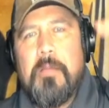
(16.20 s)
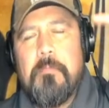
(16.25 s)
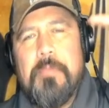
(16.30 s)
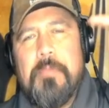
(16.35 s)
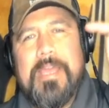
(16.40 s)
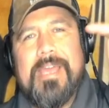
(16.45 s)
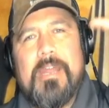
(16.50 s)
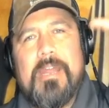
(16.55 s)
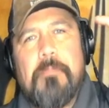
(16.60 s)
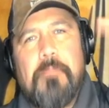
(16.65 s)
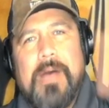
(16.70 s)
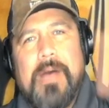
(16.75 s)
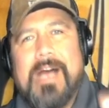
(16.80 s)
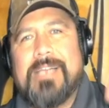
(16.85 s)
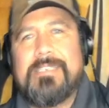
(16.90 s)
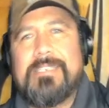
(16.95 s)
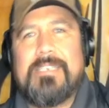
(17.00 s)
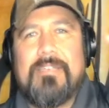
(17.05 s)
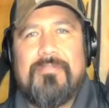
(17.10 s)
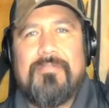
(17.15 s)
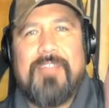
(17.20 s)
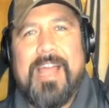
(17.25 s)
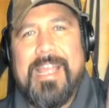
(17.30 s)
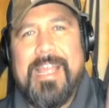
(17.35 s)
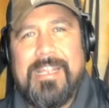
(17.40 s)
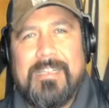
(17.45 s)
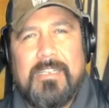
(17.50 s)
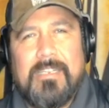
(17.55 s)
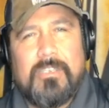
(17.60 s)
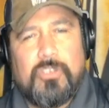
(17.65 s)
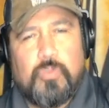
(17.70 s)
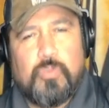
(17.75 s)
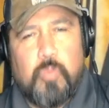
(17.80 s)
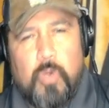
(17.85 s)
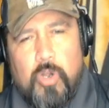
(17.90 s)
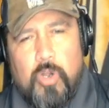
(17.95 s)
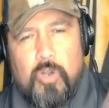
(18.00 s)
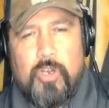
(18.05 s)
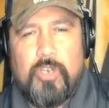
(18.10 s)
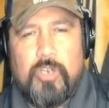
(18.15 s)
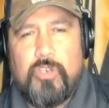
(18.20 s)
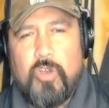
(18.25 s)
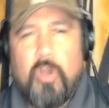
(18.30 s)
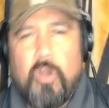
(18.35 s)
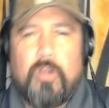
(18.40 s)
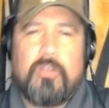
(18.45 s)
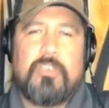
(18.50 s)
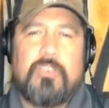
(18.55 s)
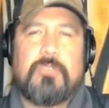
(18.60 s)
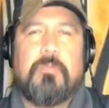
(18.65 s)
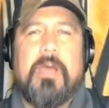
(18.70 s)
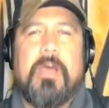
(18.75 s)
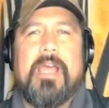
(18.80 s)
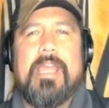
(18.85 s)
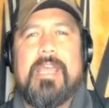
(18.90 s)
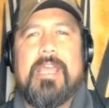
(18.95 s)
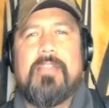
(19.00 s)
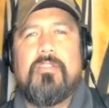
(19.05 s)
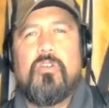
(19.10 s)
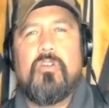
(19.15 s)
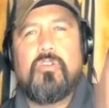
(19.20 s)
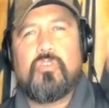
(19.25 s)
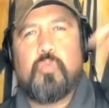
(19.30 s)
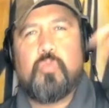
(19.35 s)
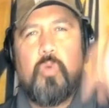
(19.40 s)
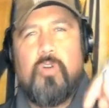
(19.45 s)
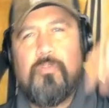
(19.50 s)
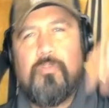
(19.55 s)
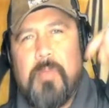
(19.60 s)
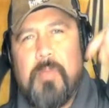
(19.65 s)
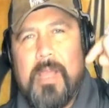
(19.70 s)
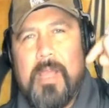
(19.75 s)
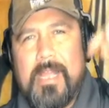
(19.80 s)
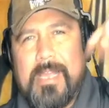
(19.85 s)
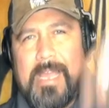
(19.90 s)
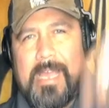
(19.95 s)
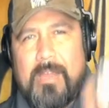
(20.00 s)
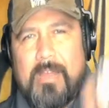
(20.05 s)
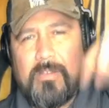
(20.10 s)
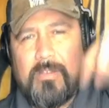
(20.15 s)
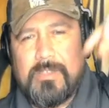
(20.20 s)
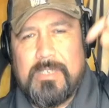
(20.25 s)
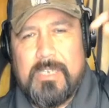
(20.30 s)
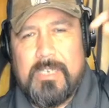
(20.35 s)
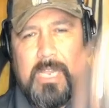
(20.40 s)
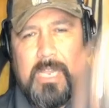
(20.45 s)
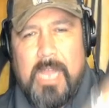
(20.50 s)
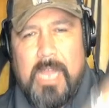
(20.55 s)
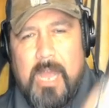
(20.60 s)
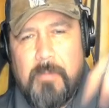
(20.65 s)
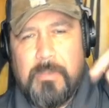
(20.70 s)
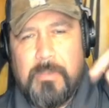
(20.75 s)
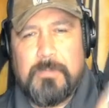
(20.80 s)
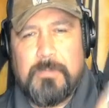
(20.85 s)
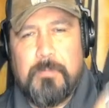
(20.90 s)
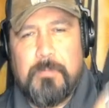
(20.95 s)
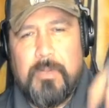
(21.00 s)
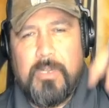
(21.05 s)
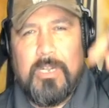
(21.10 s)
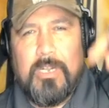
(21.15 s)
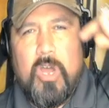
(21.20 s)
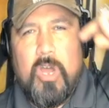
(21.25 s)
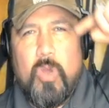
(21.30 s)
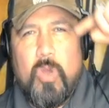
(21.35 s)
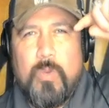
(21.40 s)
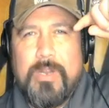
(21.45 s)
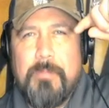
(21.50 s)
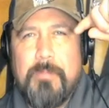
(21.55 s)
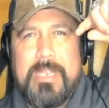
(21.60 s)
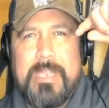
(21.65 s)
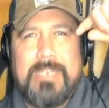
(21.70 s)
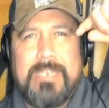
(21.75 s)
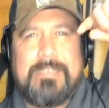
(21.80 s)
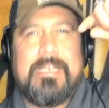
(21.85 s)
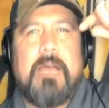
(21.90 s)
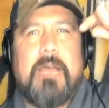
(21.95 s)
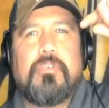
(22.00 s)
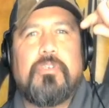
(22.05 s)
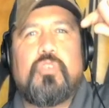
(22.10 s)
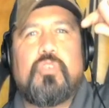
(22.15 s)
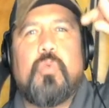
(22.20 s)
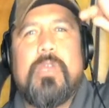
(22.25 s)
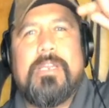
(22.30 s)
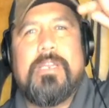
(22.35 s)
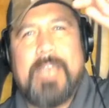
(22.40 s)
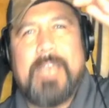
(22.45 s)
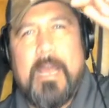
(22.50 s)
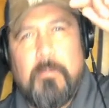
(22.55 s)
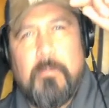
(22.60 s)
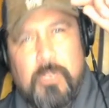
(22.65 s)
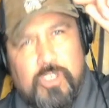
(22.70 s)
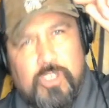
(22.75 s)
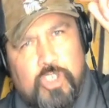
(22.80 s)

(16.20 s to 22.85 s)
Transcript: being a positive light in this world of darkness by hitting those Wolfpack howls in the comments below. In the meantime, between time, let's